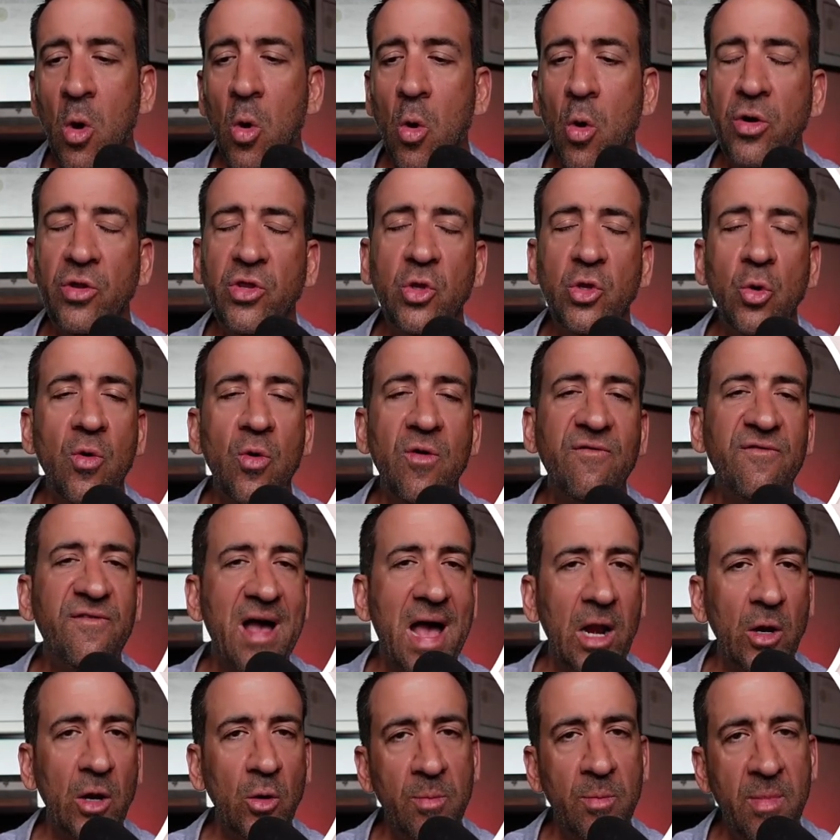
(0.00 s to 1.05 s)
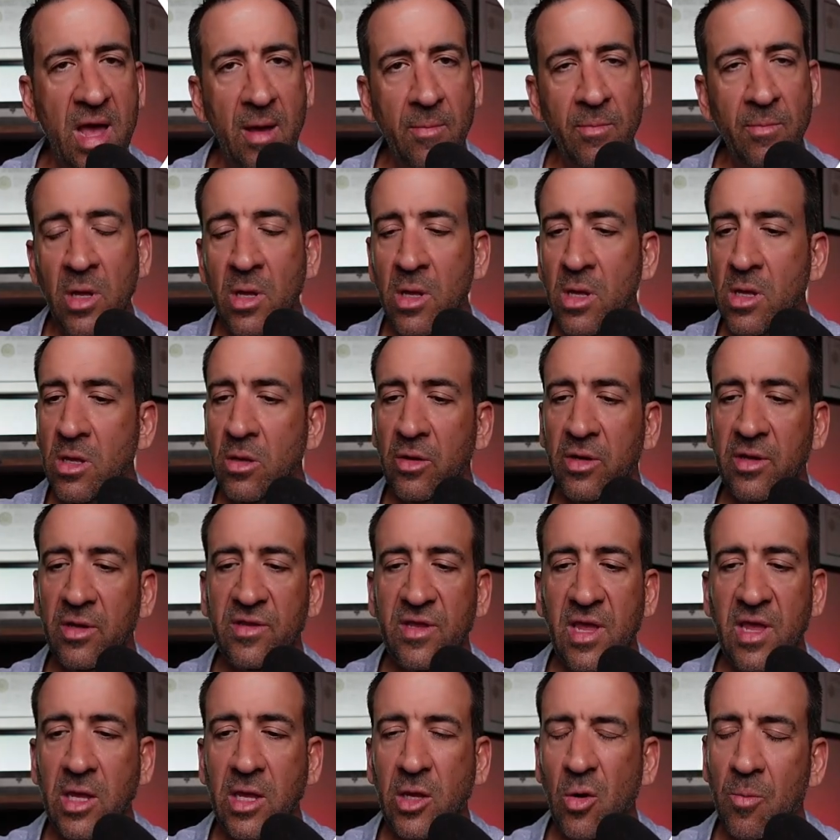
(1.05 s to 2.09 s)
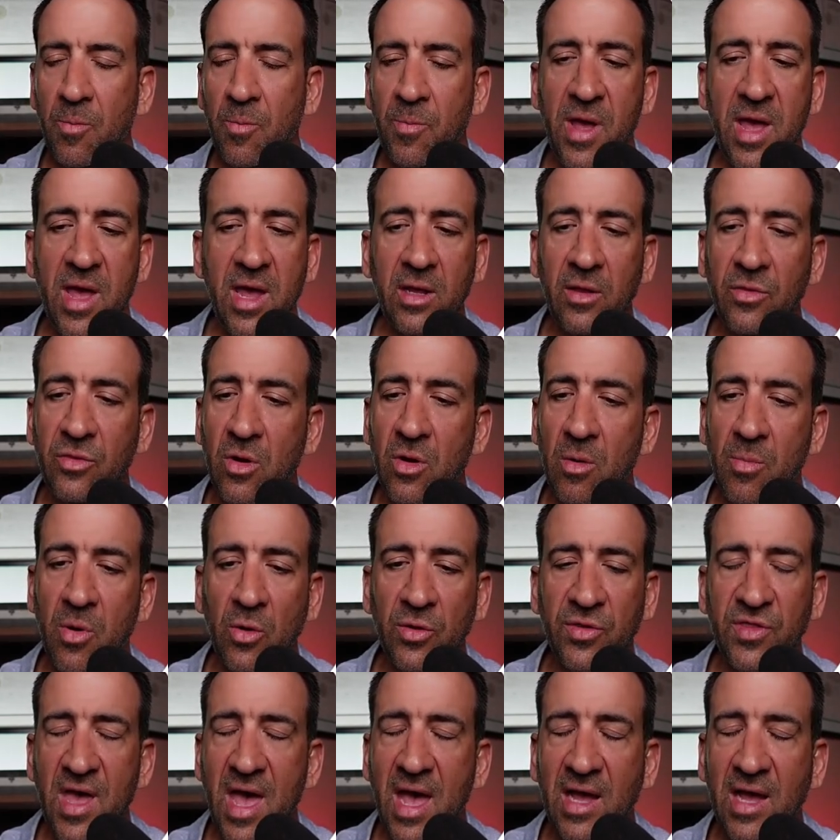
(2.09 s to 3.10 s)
or durvalumab. You can take your pick. They're both